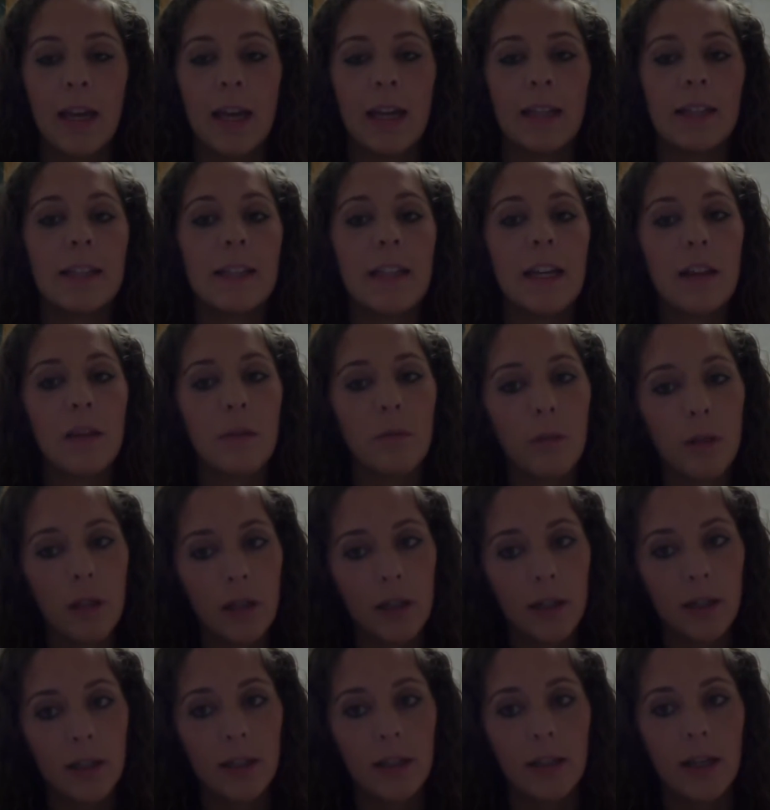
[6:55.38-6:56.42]
say the
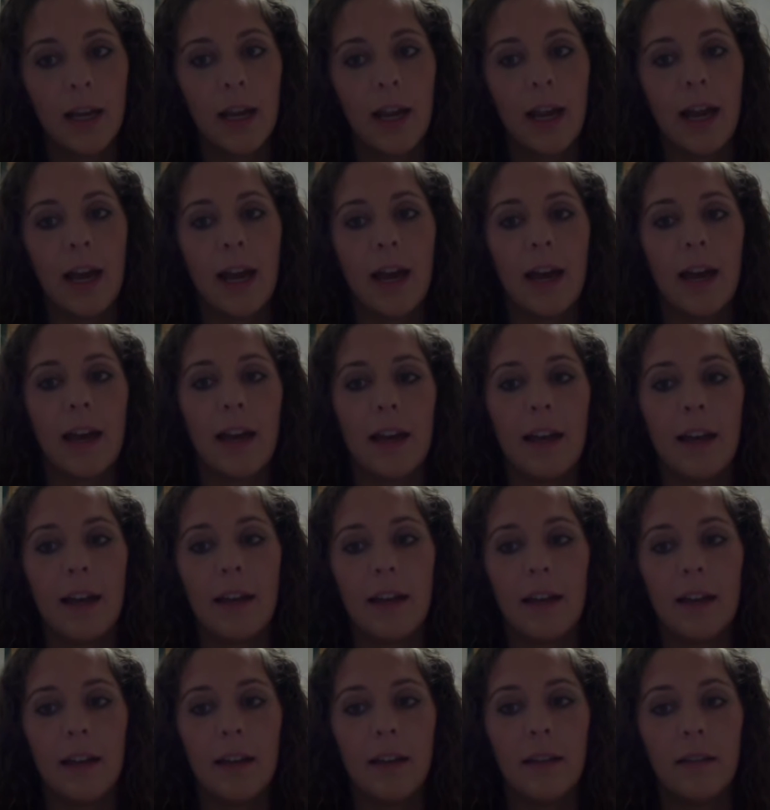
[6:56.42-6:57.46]
word
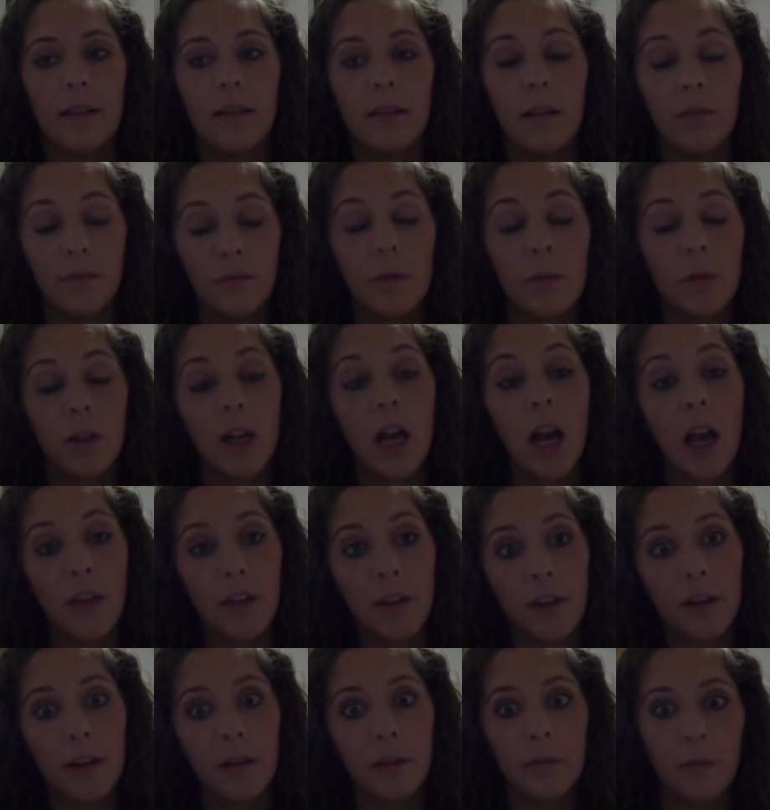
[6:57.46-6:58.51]

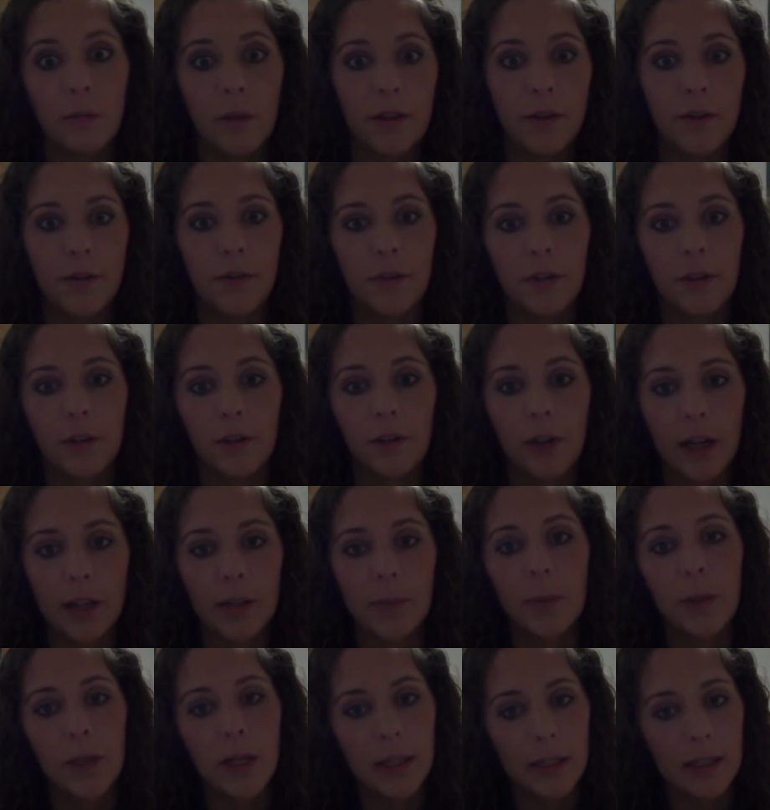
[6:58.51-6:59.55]
other with the
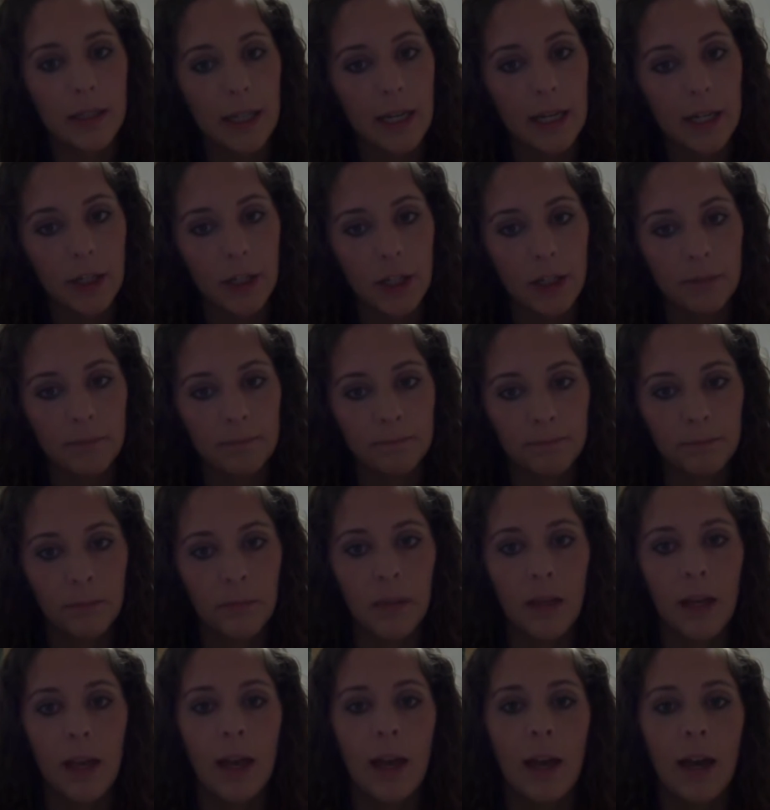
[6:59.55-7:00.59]
correct pronunciation.
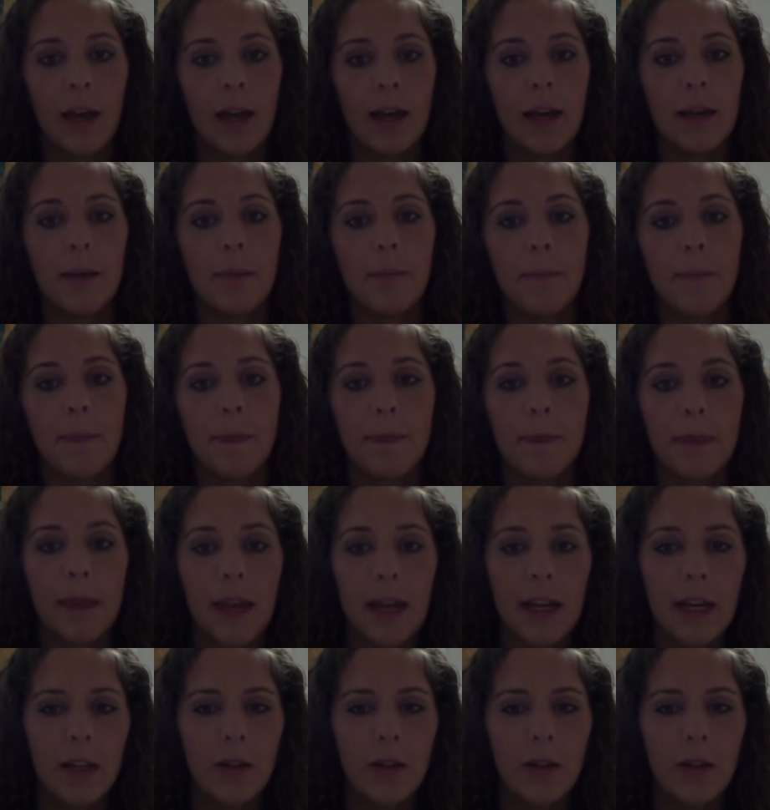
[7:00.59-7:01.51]
And I